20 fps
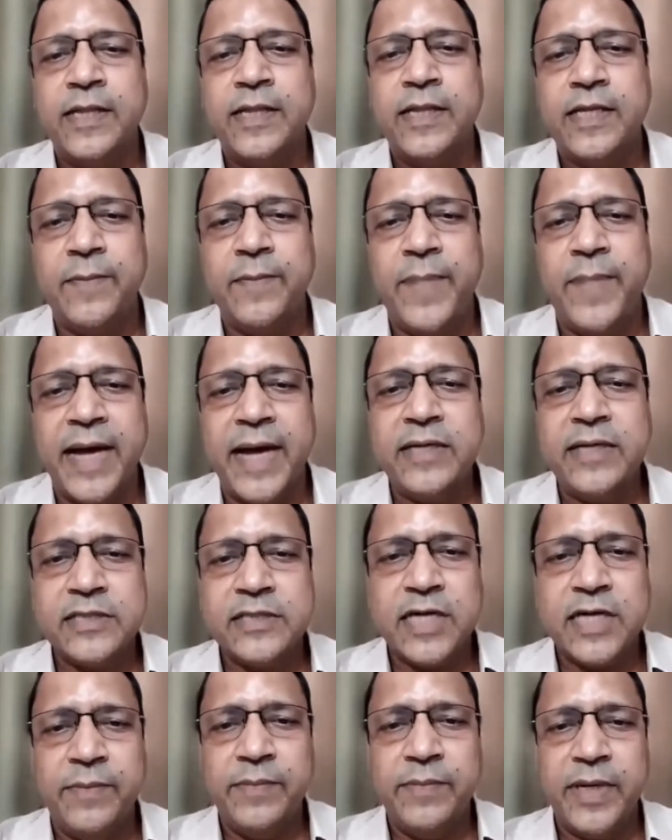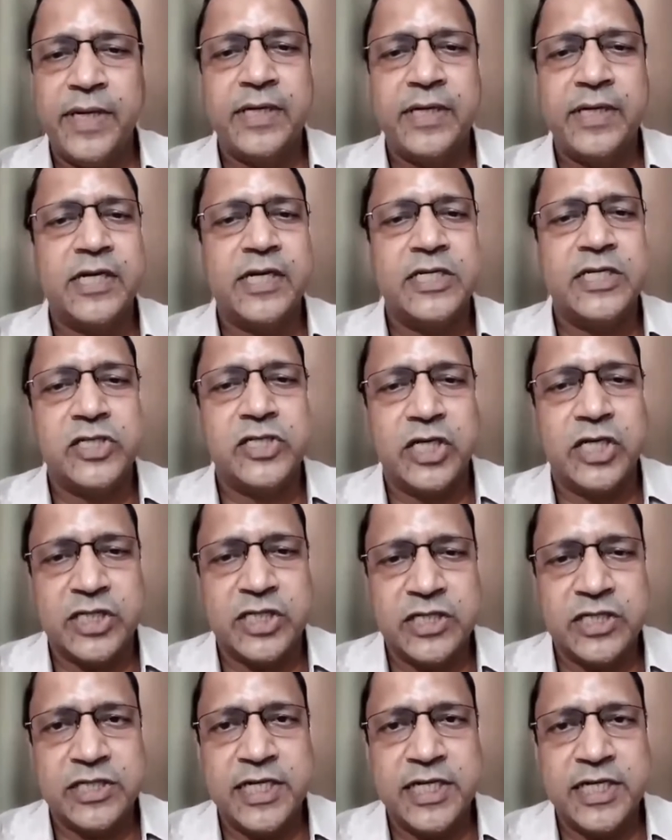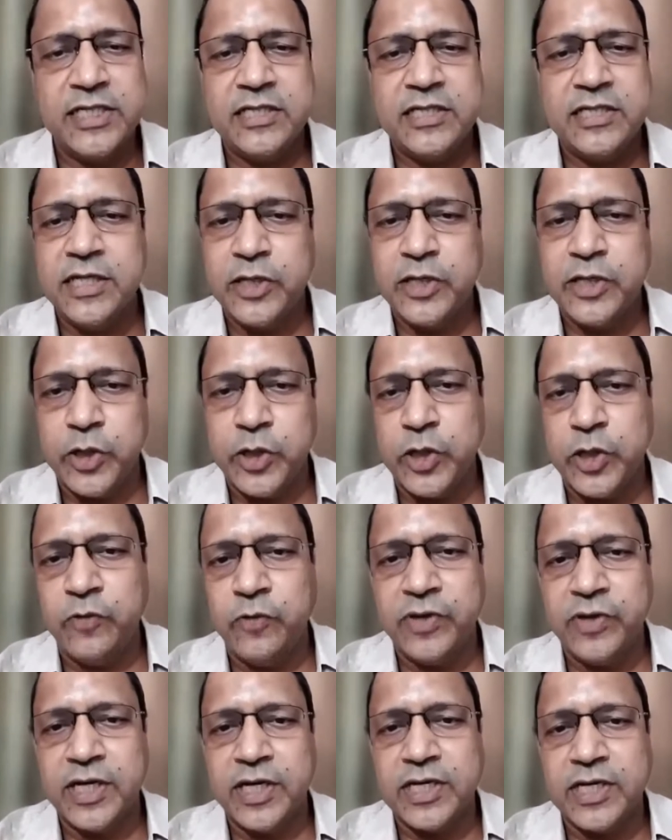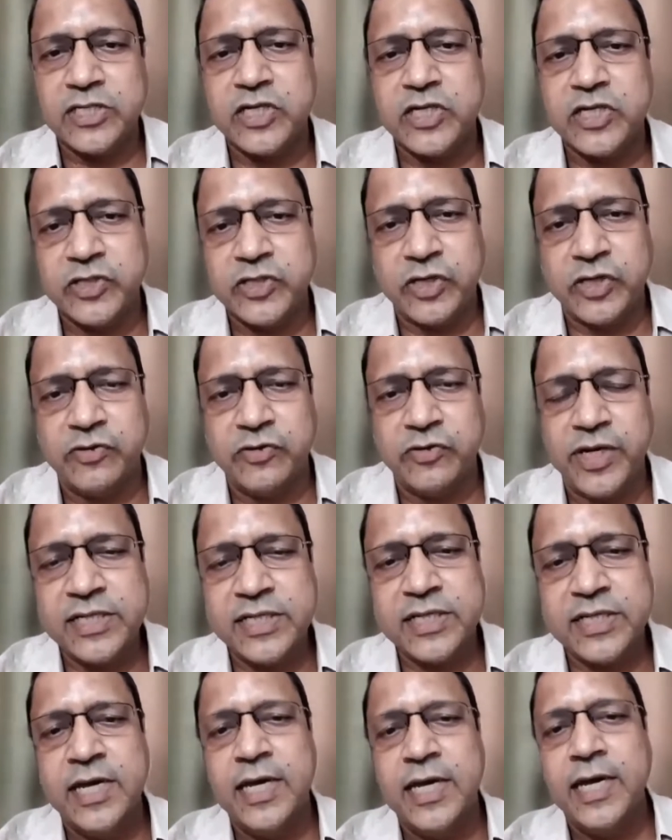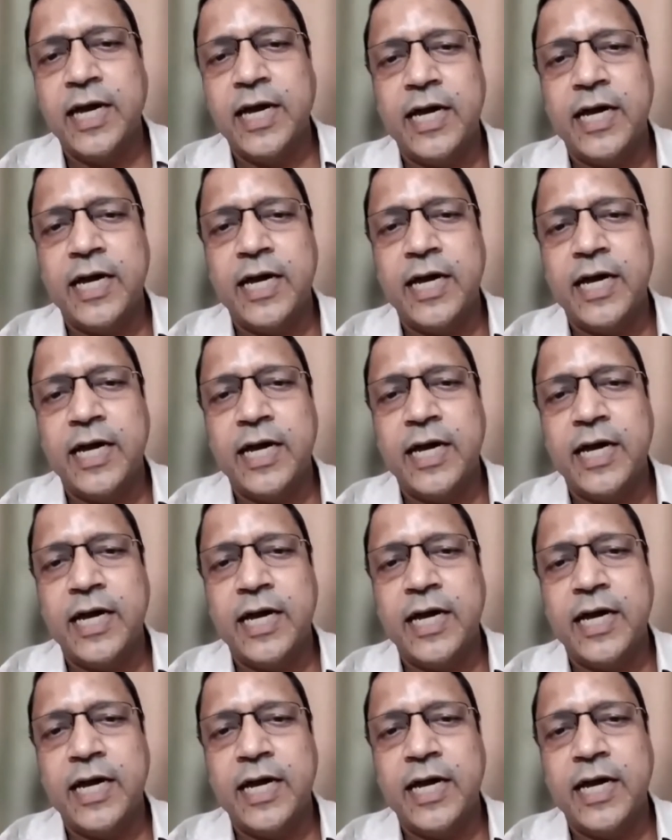that the banks come in the construction stage, they take over the construction risk,